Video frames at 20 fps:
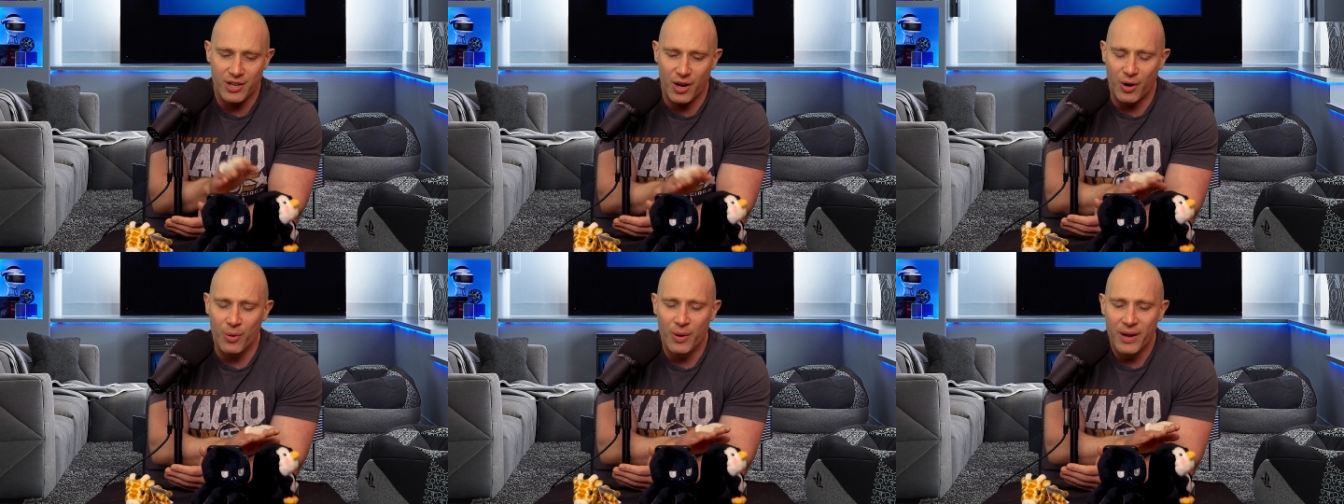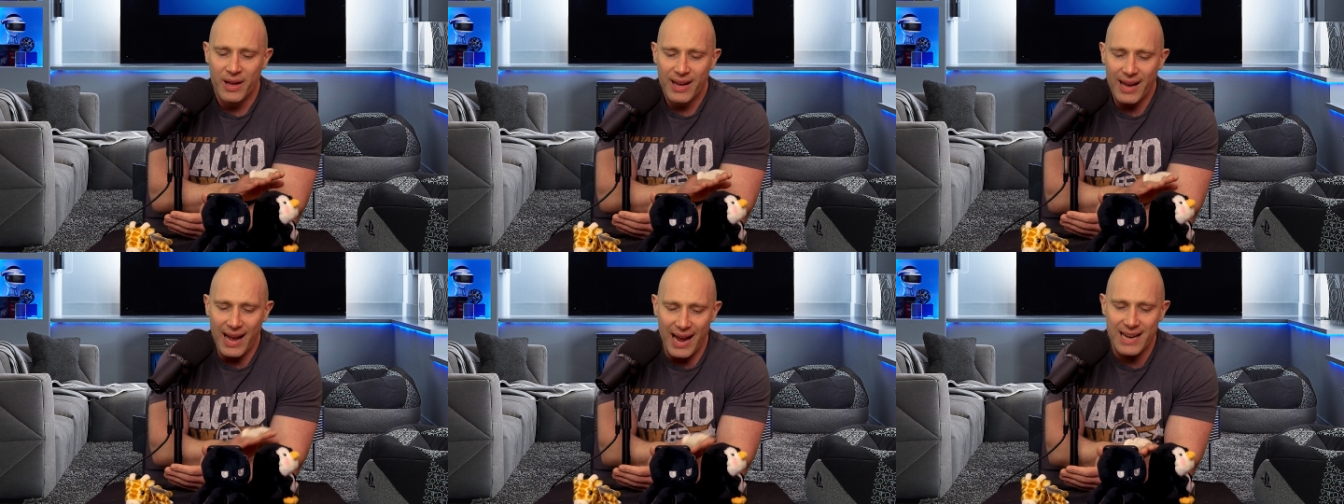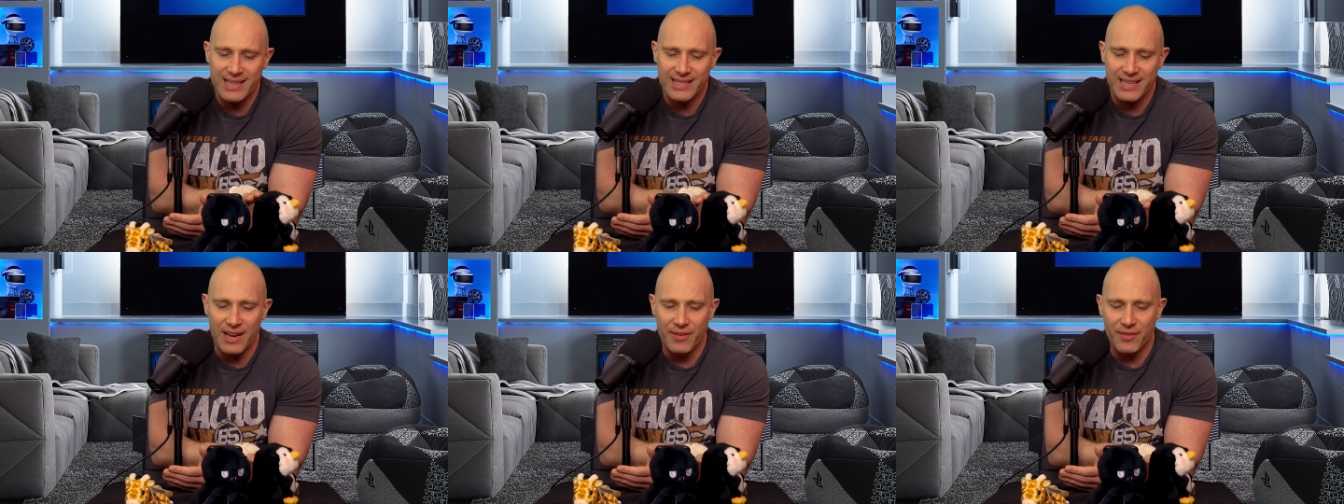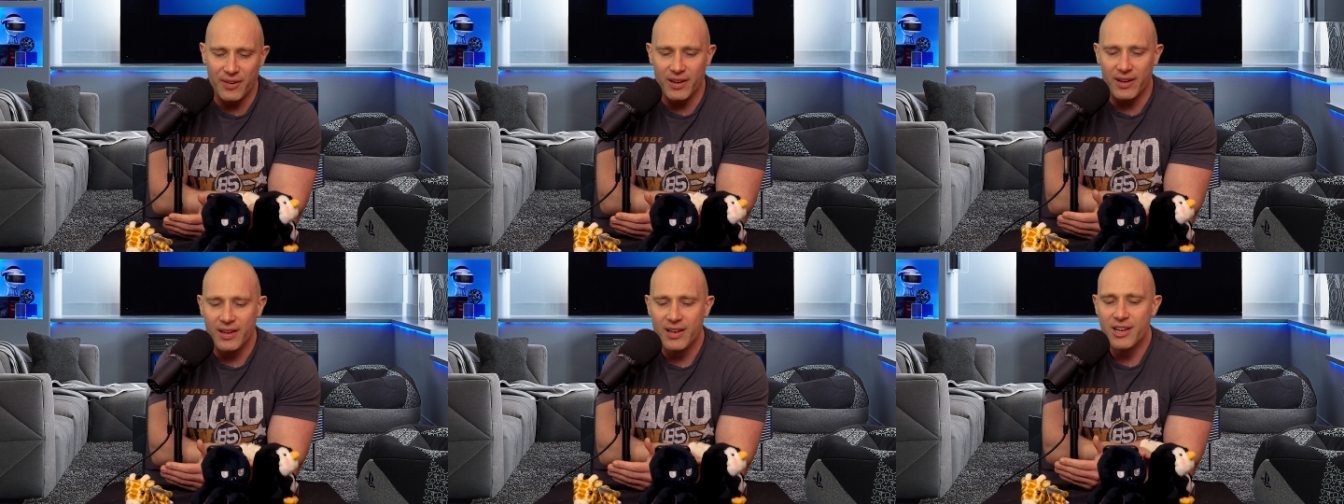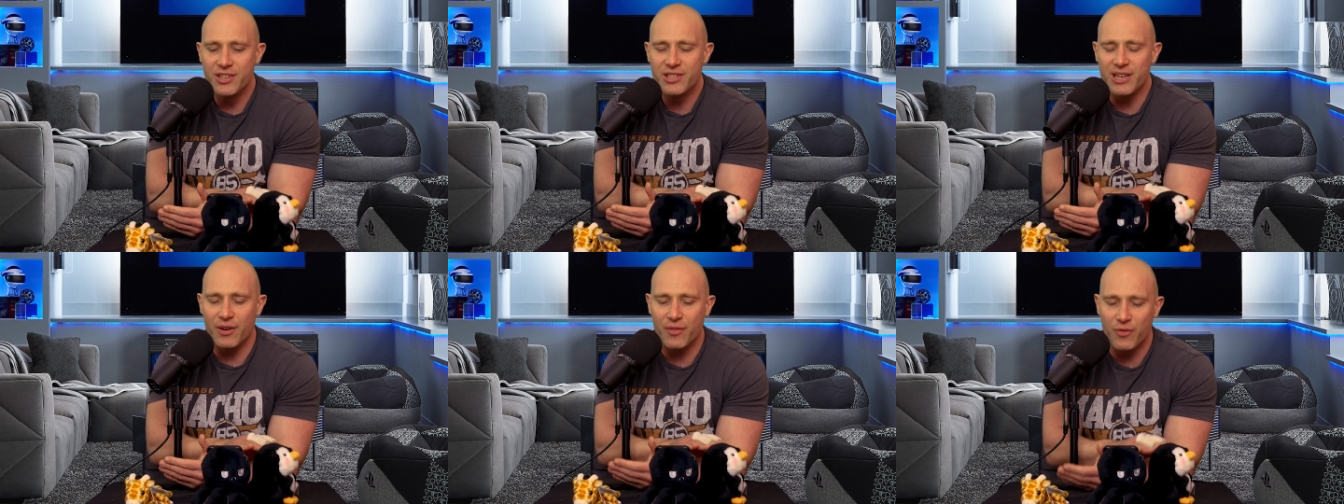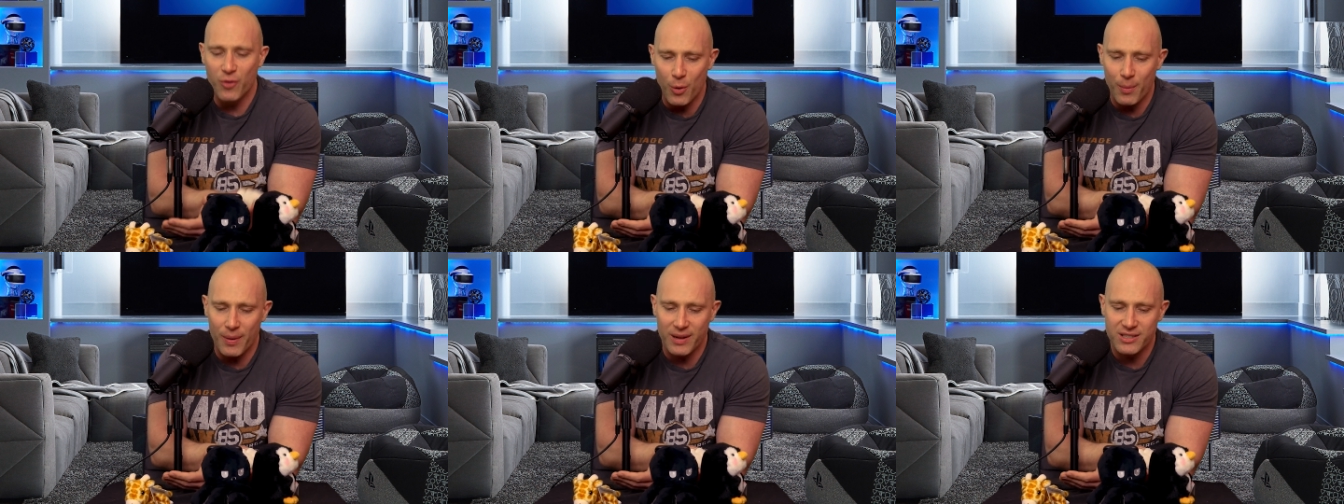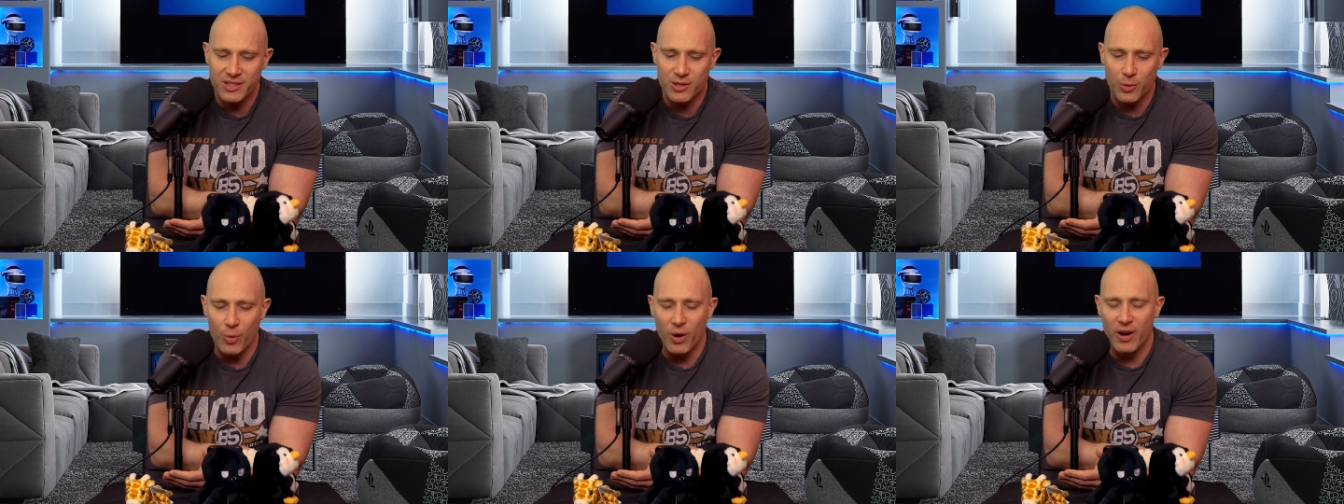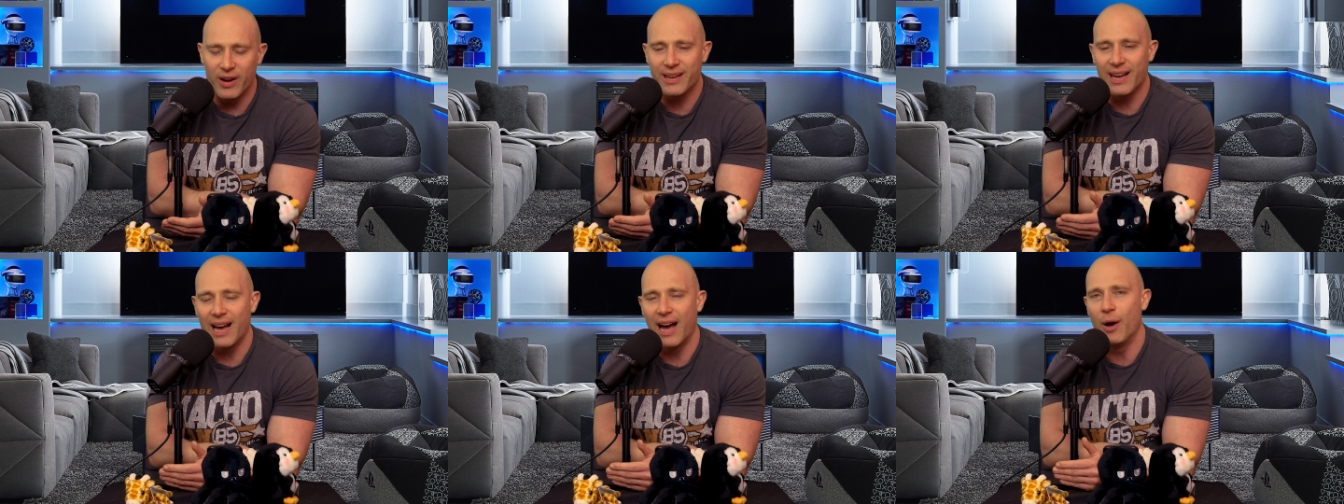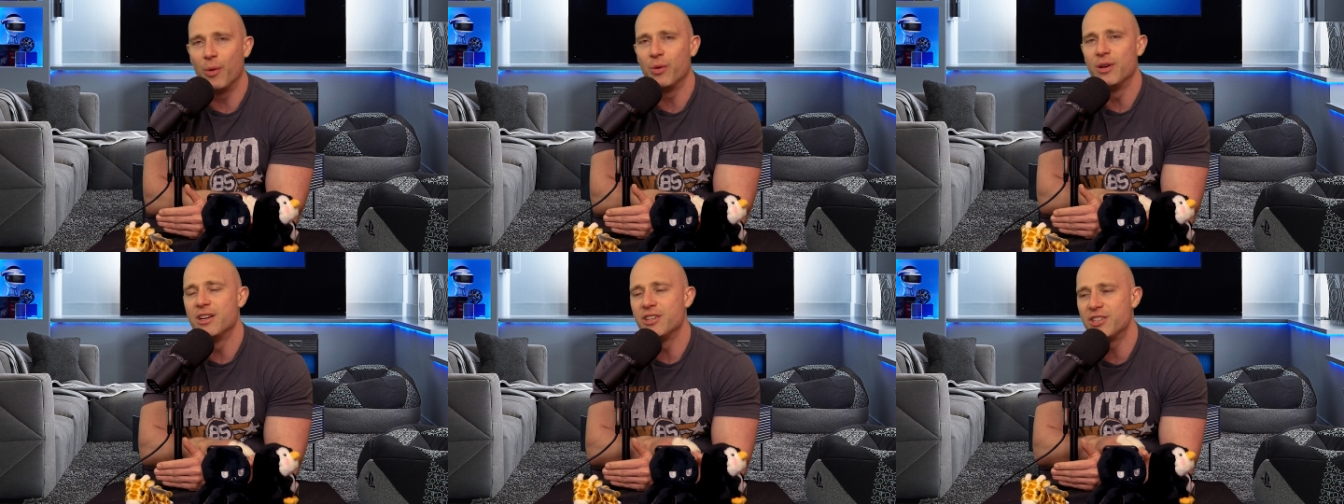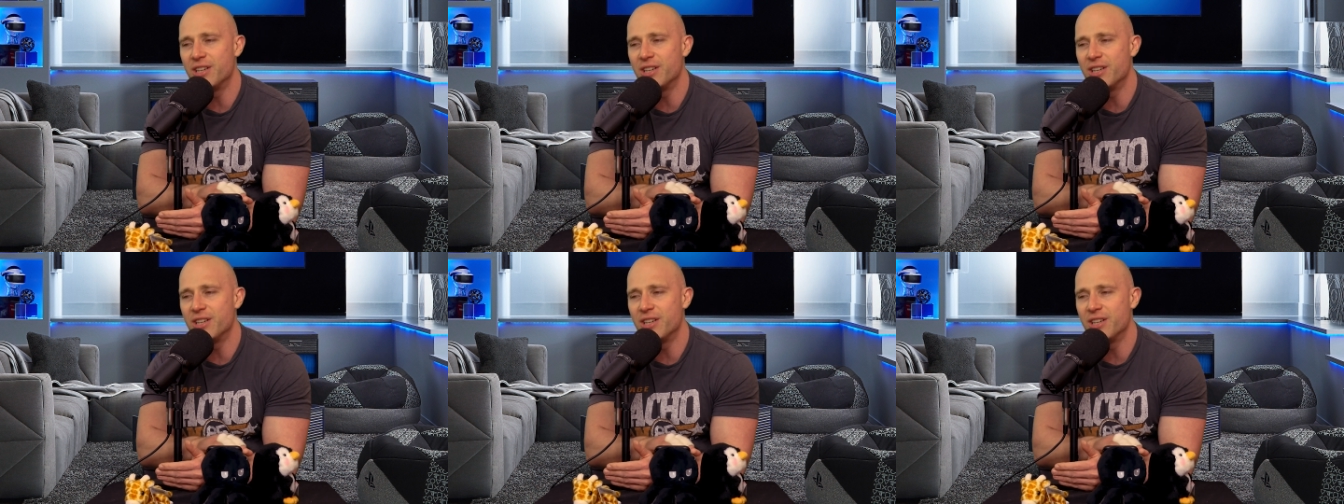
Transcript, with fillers: So, as ever, she had four months to work out.